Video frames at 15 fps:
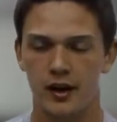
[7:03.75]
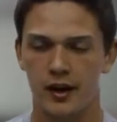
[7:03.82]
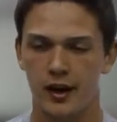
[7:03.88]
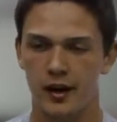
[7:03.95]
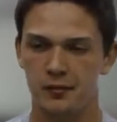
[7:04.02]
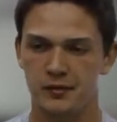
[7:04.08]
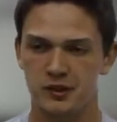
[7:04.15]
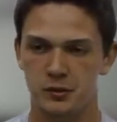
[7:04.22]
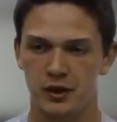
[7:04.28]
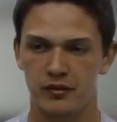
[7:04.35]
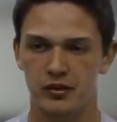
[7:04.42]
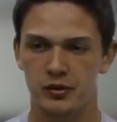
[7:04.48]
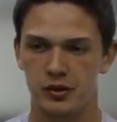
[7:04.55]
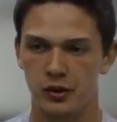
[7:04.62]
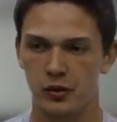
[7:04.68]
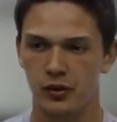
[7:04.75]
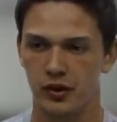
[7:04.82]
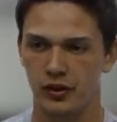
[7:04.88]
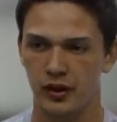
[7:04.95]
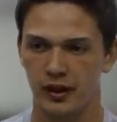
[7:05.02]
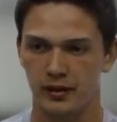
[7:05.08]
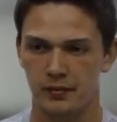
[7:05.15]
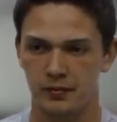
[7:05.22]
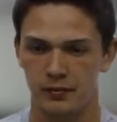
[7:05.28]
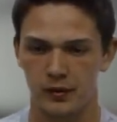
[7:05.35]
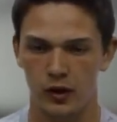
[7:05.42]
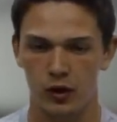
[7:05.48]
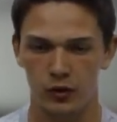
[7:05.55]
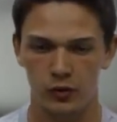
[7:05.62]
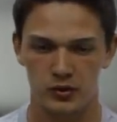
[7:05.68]
Um, so whenever you go there, like
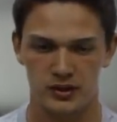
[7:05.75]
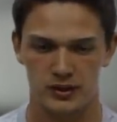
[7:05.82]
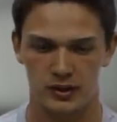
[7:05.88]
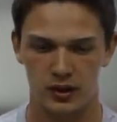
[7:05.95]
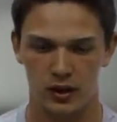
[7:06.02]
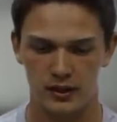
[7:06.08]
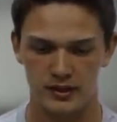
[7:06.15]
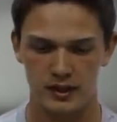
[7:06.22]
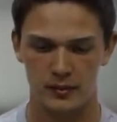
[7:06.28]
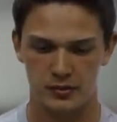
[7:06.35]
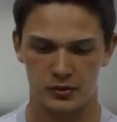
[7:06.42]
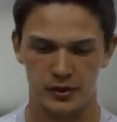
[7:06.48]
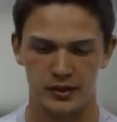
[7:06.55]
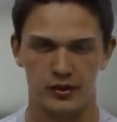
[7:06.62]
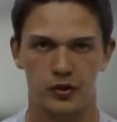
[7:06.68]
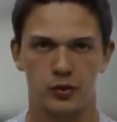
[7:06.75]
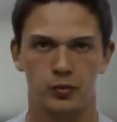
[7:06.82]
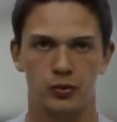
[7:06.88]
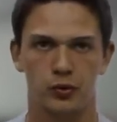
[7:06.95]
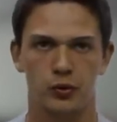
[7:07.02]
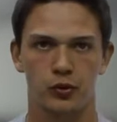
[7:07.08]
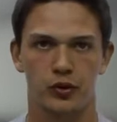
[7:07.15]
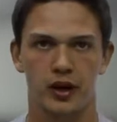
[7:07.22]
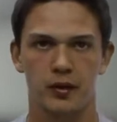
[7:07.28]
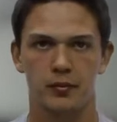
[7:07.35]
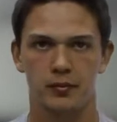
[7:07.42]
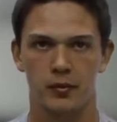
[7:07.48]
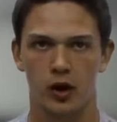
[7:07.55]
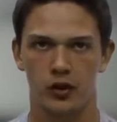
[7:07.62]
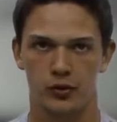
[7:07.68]
all those concepts are into their
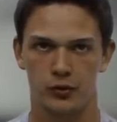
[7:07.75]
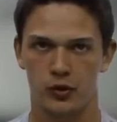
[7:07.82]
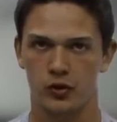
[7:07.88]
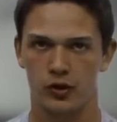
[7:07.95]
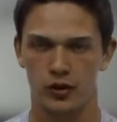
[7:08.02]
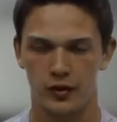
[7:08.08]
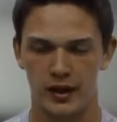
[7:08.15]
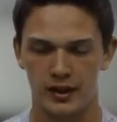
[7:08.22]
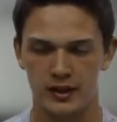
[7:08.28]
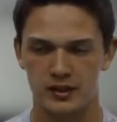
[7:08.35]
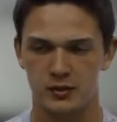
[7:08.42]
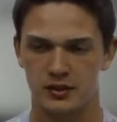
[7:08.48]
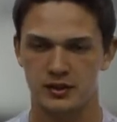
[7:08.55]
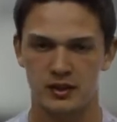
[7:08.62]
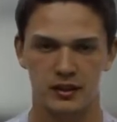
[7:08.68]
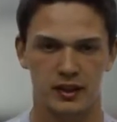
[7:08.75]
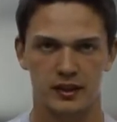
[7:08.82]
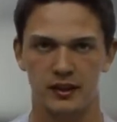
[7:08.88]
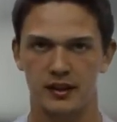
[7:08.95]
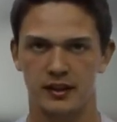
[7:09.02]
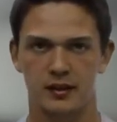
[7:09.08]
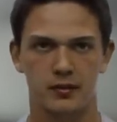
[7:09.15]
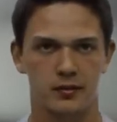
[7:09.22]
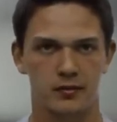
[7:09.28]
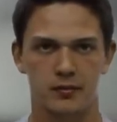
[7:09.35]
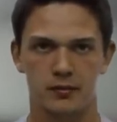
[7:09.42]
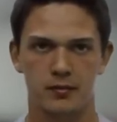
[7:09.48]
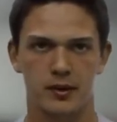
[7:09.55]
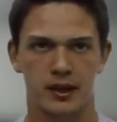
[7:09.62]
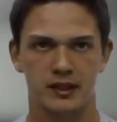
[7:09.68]
program on their own already. So it's not like they need to
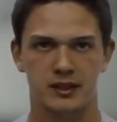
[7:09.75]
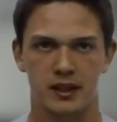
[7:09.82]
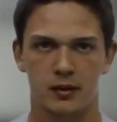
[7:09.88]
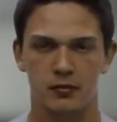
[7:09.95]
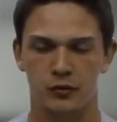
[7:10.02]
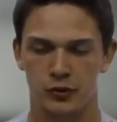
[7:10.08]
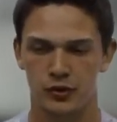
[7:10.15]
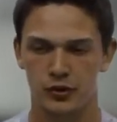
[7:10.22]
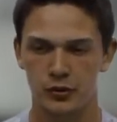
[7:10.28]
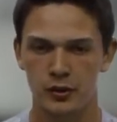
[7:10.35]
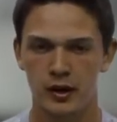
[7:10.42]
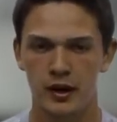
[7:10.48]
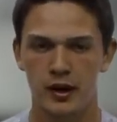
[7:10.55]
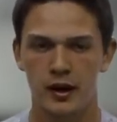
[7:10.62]
mix it up for you.